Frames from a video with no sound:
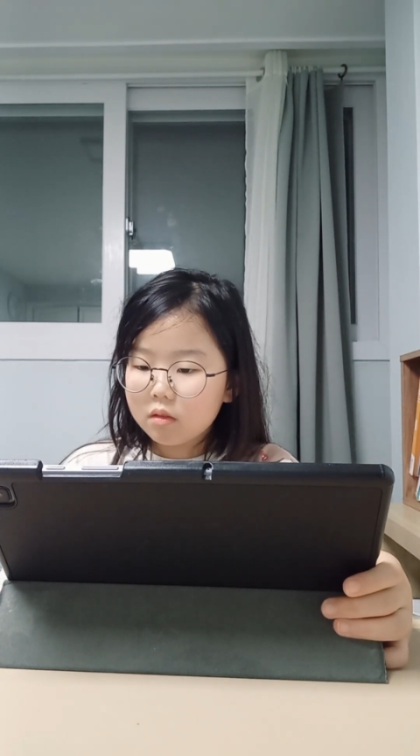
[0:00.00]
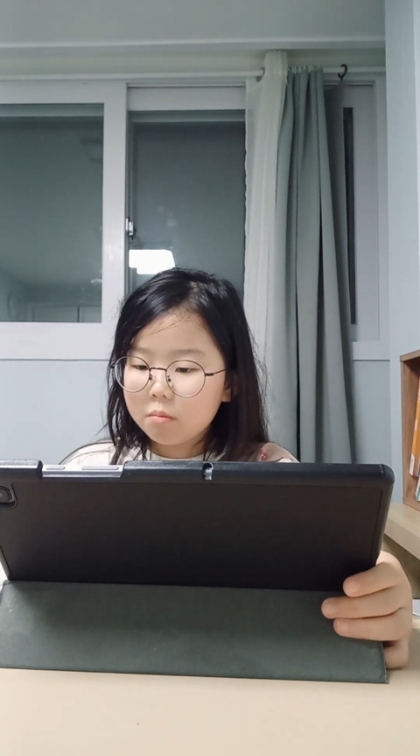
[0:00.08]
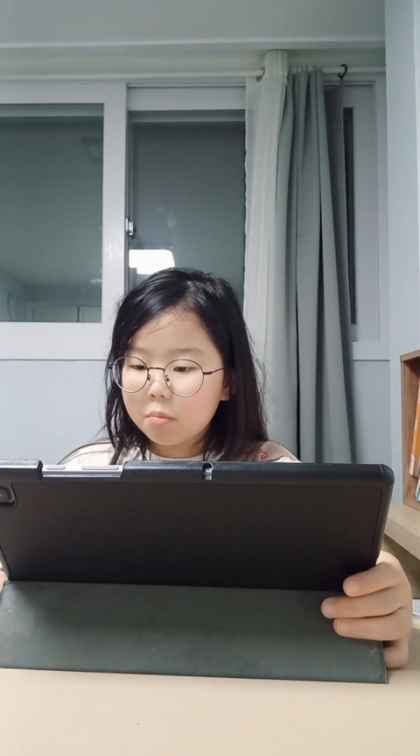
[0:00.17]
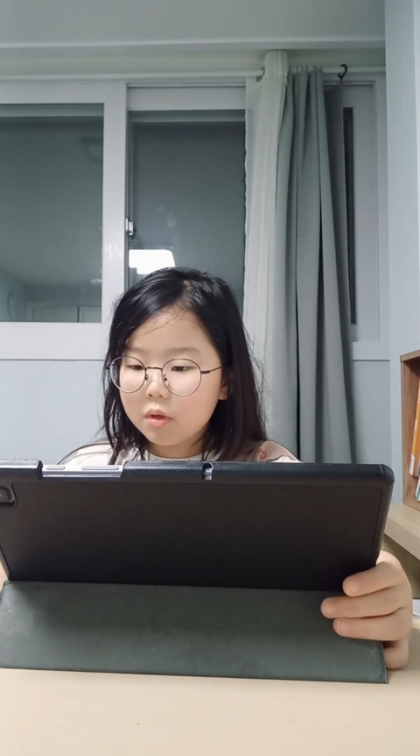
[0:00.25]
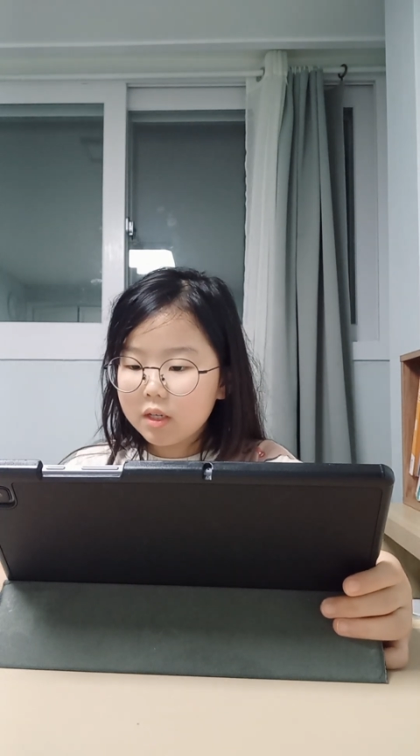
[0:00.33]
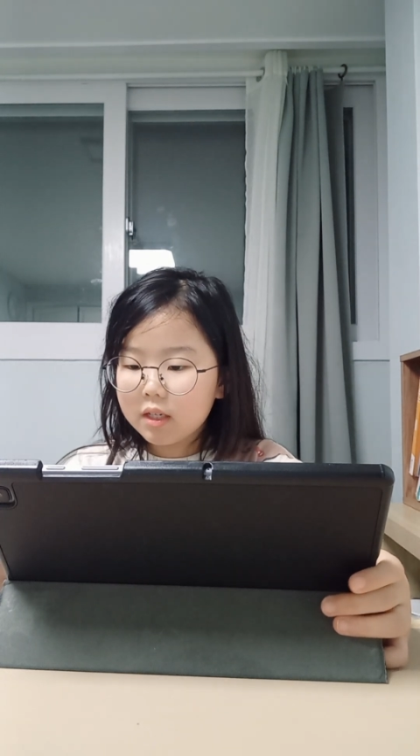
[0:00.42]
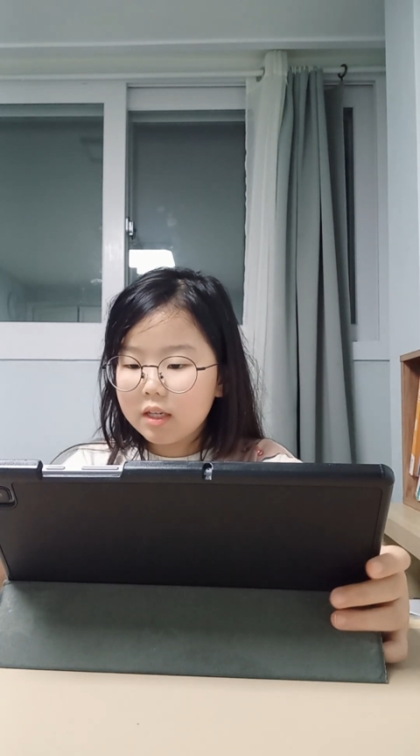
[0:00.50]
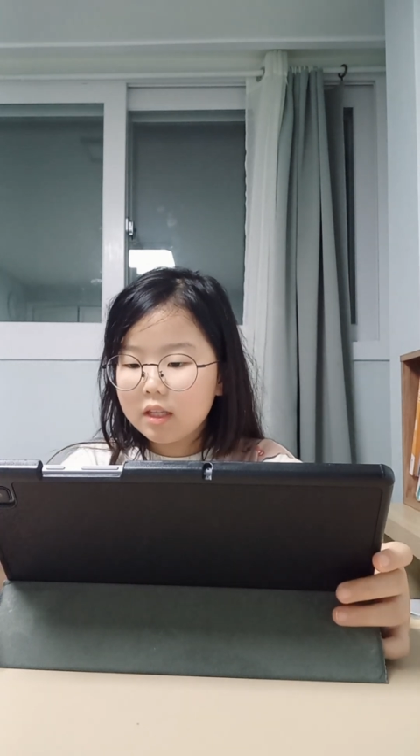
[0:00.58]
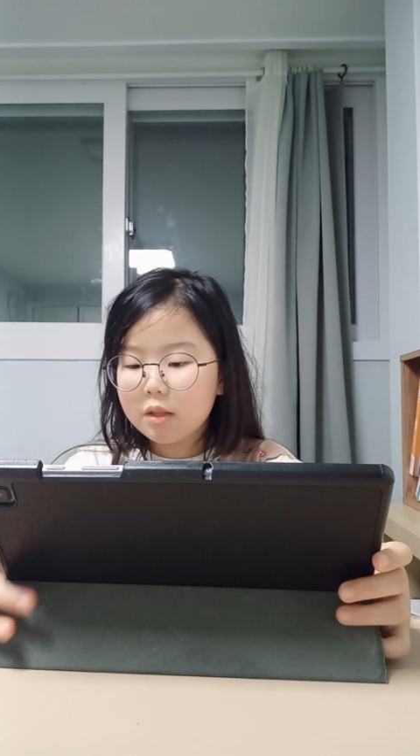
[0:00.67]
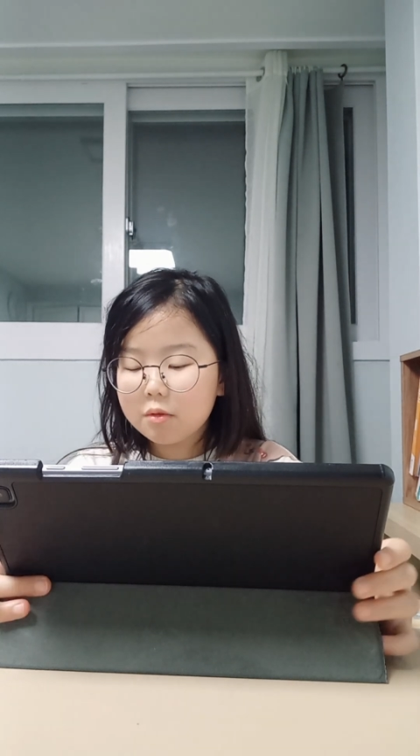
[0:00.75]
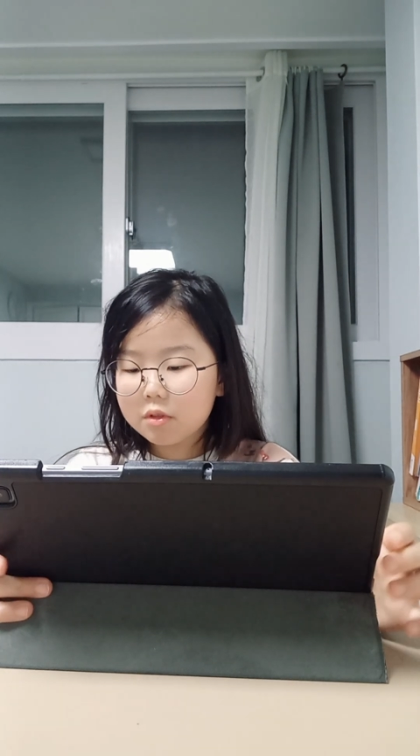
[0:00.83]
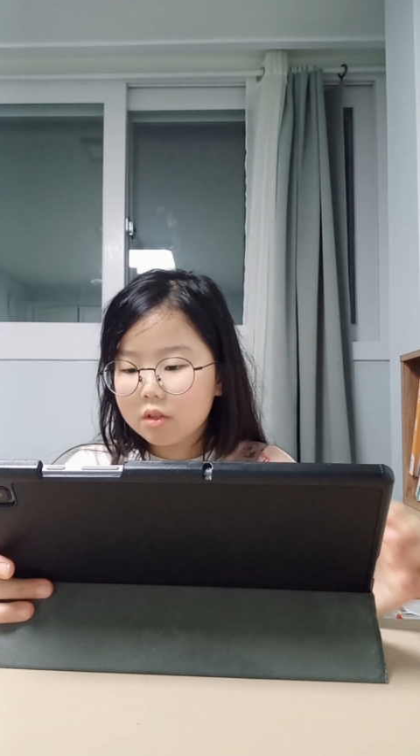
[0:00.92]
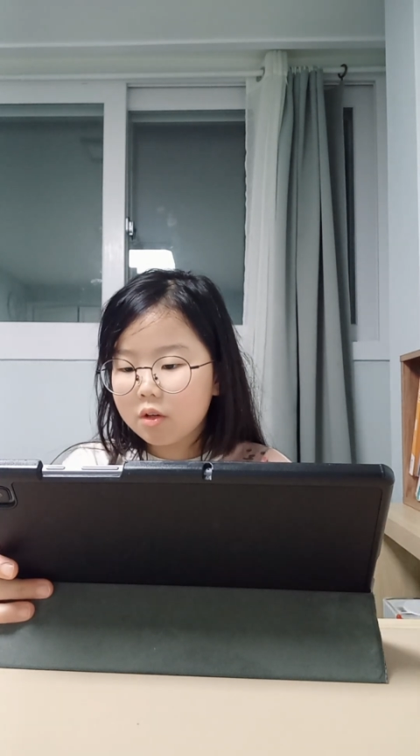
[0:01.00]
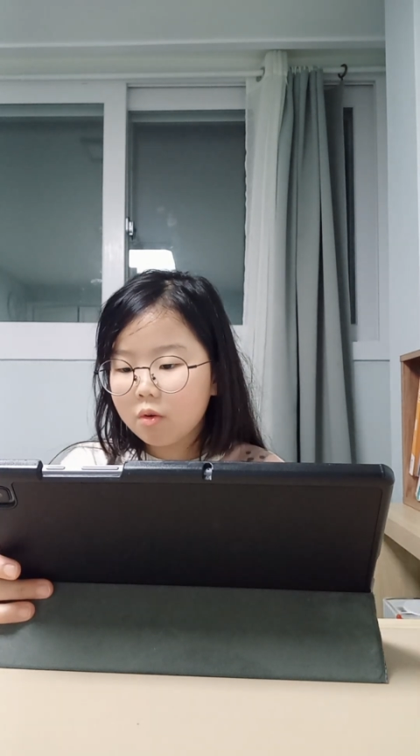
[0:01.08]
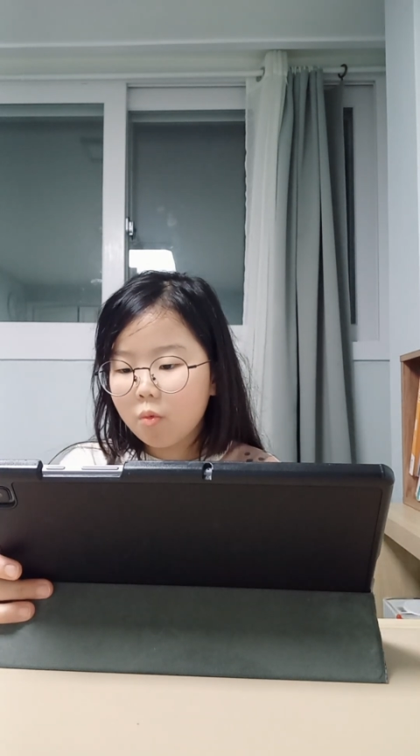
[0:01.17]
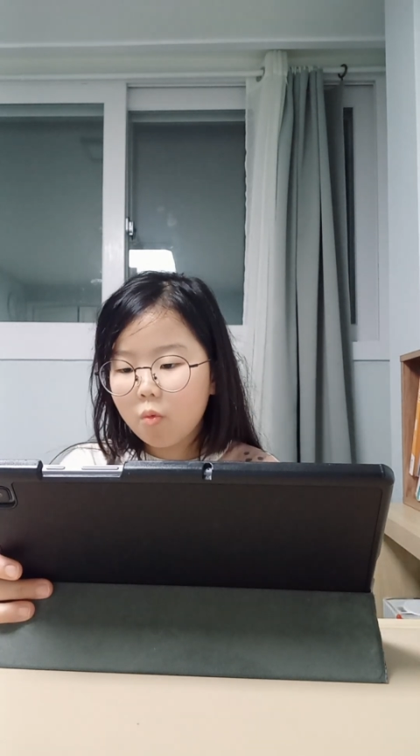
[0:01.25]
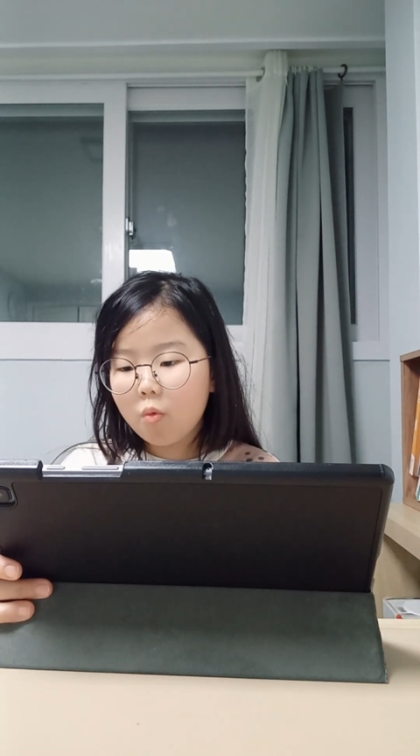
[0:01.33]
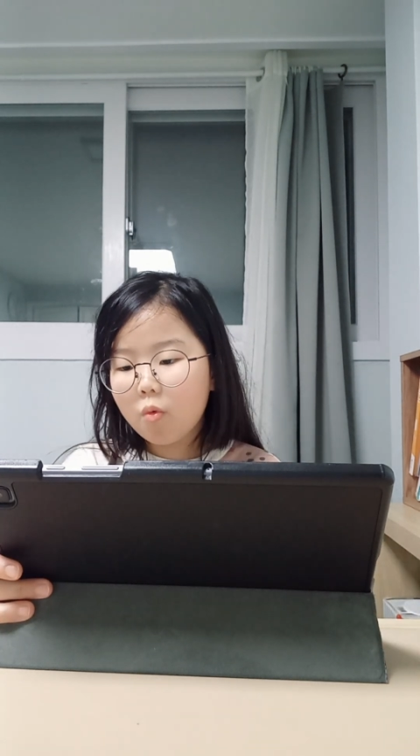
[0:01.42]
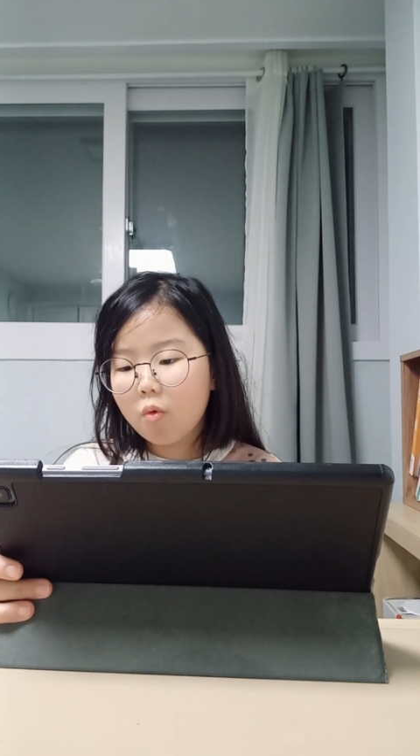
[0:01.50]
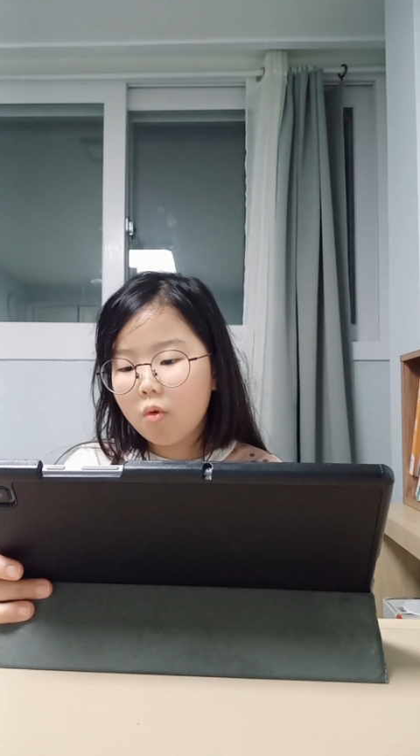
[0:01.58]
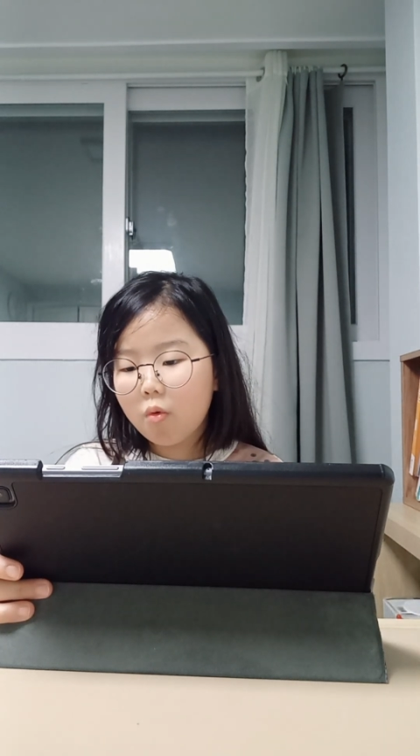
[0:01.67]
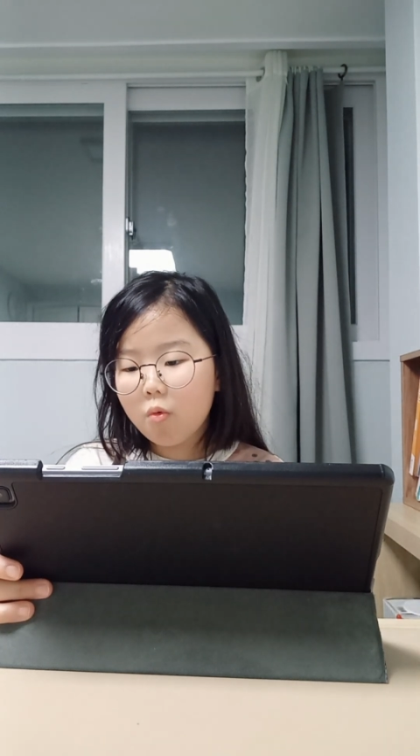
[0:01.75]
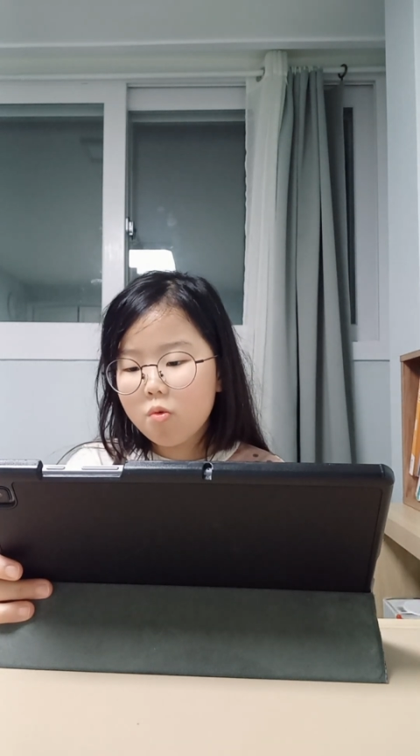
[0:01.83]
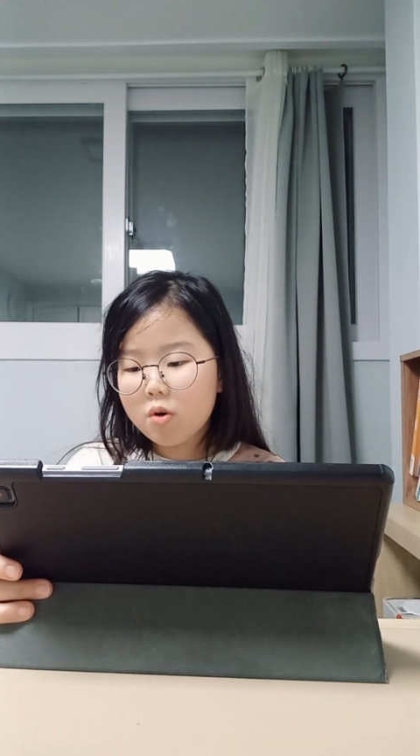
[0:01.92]
Pointy teeth was an
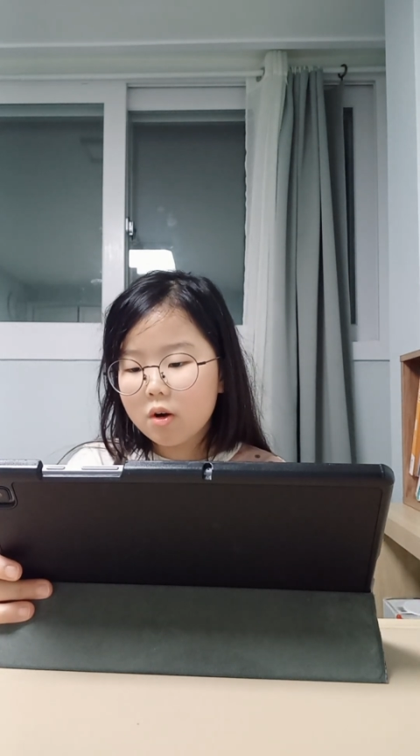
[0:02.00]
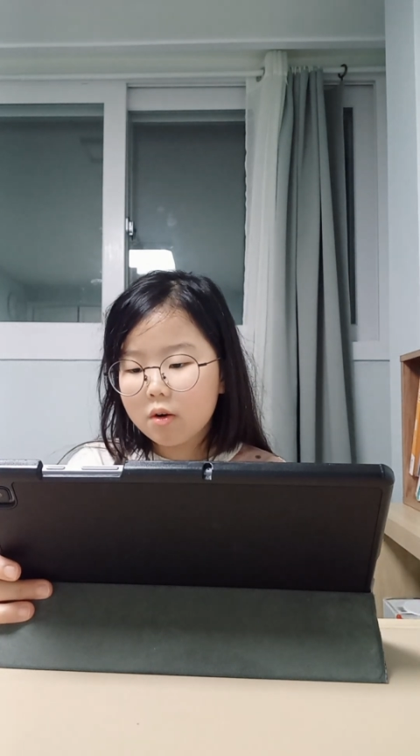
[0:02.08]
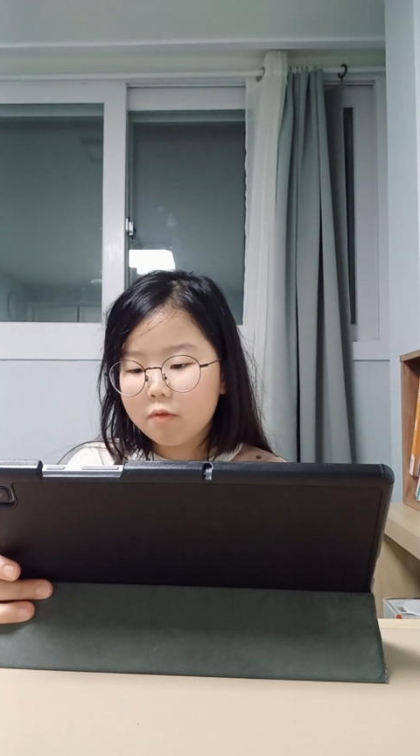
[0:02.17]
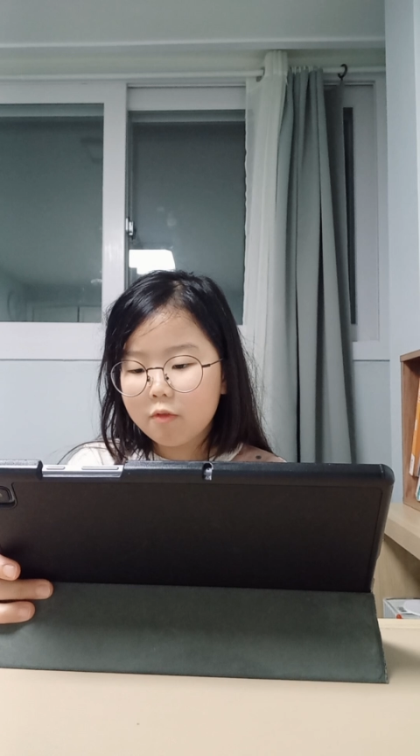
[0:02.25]
ogre